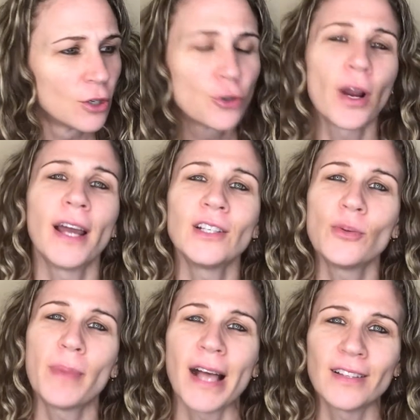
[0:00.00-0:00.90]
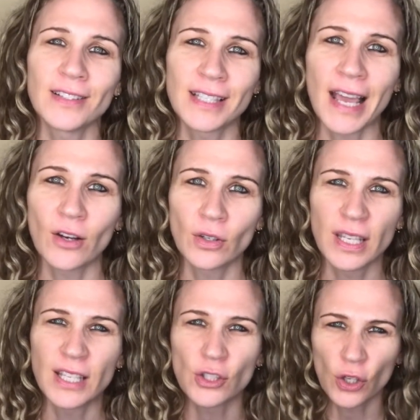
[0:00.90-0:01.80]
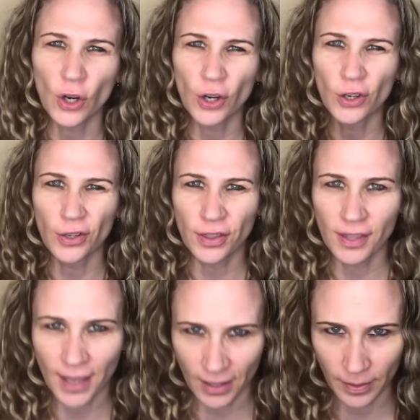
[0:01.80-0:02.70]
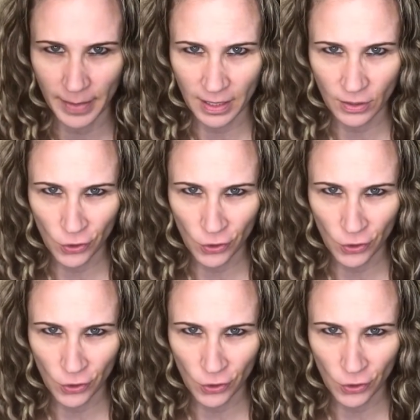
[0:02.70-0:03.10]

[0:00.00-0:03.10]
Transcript: trying to balance out its earth element.